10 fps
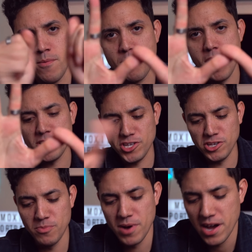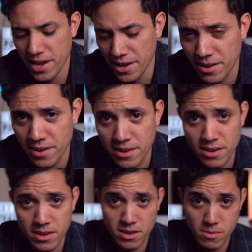Brought to you by
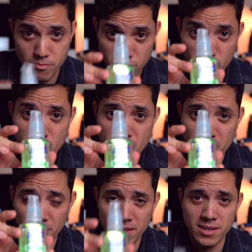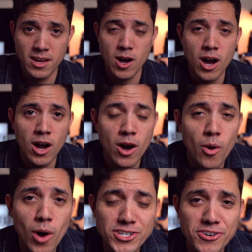Purell.
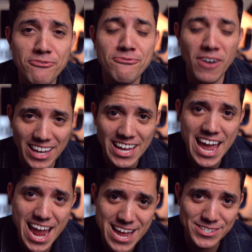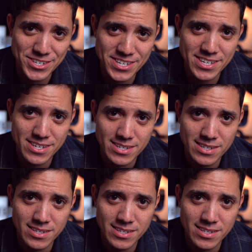Wash your fucking hands.